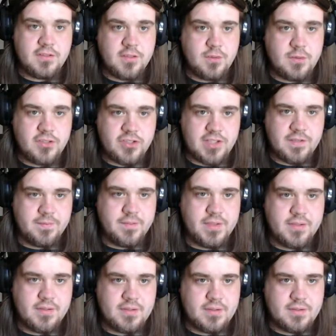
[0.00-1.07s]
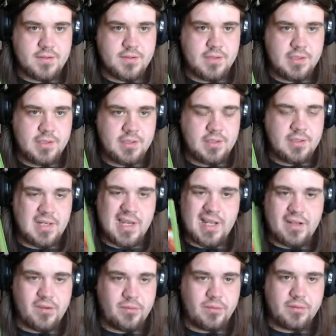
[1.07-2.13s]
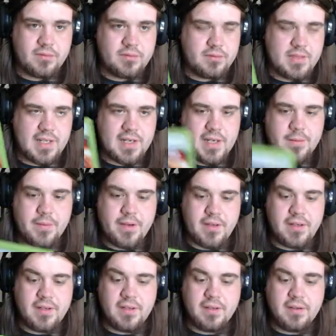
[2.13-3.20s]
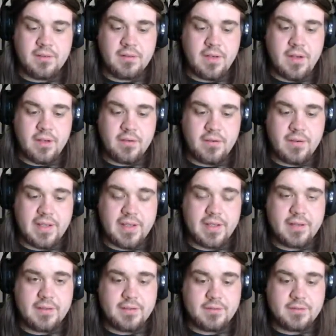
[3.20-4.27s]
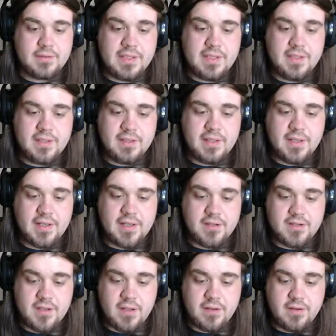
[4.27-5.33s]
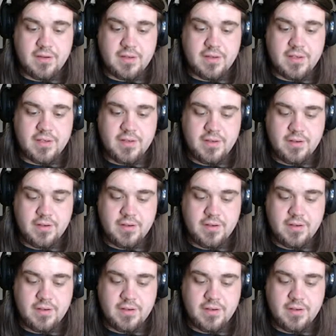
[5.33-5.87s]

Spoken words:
you achievements. I don't think I bought any like anything else other than that.